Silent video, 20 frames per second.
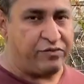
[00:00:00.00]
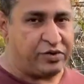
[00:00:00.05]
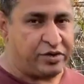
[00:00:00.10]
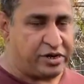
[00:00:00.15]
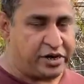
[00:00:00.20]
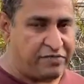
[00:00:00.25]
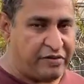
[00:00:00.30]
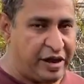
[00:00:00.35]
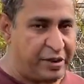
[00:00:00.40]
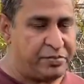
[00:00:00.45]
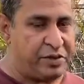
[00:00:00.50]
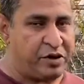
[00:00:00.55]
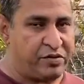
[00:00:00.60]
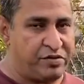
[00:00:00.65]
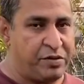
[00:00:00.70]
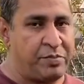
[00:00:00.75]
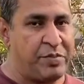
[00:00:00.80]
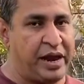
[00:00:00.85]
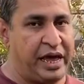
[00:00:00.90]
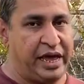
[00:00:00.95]
the development of the
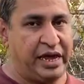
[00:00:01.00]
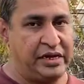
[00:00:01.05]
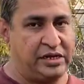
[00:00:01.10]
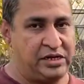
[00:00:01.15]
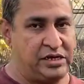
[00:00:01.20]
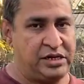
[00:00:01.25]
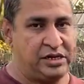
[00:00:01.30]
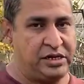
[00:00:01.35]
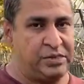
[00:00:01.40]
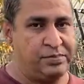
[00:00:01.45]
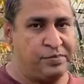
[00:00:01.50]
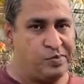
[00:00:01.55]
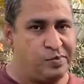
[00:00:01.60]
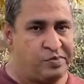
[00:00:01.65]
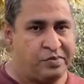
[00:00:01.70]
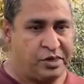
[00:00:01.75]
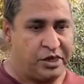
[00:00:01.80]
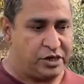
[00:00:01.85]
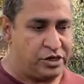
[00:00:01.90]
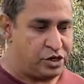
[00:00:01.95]
plants.
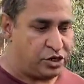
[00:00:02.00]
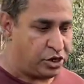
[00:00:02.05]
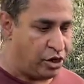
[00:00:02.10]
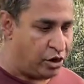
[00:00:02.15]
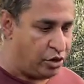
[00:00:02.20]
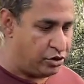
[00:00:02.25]
So